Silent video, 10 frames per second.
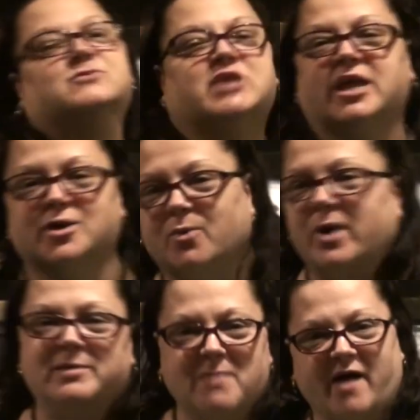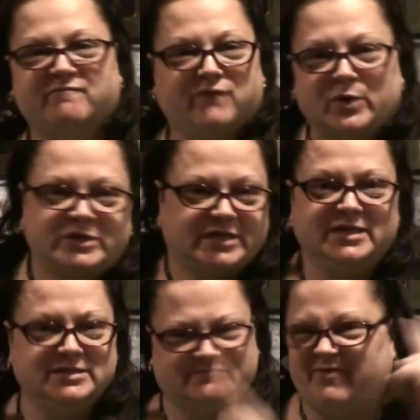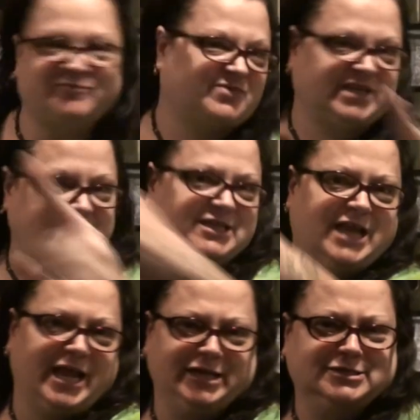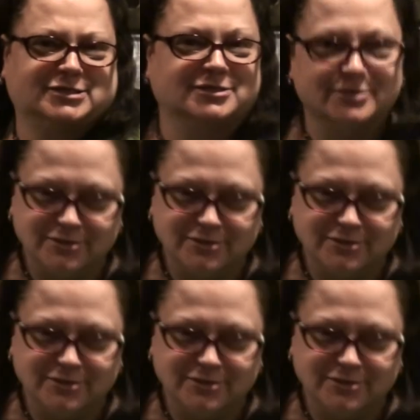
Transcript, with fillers: Take away my fourteen, fifteen days.